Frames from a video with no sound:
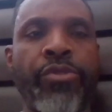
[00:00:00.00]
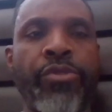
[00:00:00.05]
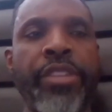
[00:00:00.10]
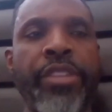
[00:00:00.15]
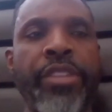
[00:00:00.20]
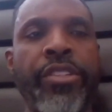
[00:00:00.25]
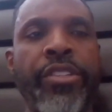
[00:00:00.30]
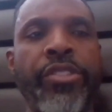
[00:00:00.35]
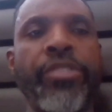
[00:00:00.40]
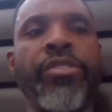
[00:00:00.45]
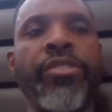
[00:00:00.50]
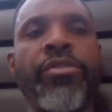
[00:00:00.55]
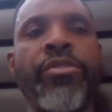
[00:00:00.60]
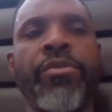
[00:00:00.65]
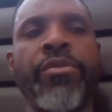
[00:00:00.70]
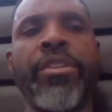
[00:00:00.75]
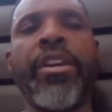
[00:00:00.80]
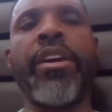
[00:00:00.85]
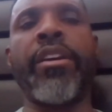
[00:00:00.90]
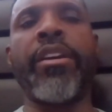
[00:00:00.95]
uh, transitions. So
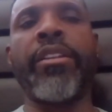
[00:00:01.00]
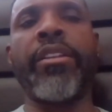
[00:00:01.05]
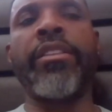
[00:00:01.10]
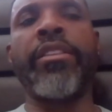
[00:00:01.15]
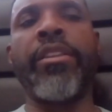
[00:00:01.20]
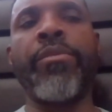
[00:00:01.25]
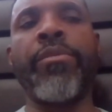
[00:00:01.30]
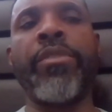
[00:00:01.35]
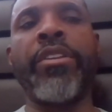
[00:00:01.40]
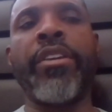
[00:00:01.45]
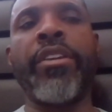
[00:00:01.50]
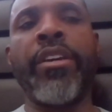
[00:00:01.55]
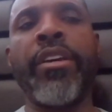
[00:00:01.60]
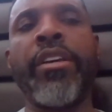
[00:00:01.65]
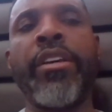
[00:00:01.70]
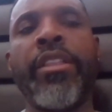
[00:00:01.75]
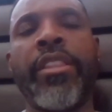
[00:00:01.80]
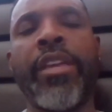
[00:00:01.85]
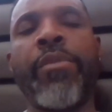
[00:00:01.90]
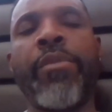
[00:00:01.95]
yeah, he would.
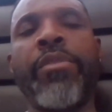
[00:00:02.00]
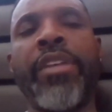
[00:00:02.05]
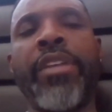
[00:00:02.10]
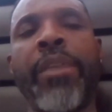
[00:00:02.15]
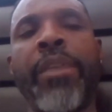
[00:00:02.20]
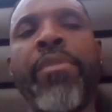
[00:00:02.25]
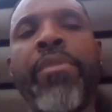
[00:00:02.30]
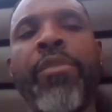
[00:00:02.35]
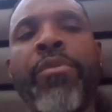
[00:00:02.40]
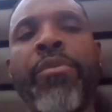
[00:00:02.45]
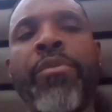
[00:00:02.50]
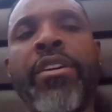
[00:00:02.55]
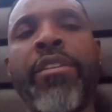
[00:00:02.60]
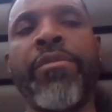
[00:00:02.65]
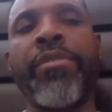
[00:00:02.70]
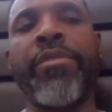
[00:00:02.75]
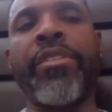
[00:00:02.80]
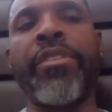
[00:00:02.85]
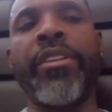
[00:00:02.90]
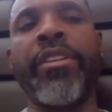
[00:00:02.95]
That would that probably would
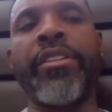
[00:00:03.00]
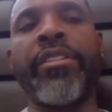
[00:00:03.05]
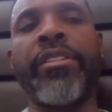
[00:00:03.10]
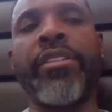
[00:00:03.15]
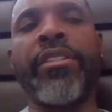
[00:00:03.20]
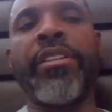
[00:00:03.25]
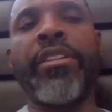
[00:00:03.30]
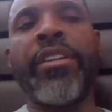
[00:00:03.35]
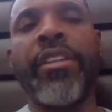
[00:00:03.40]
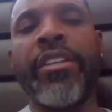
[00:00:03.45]
cover it then.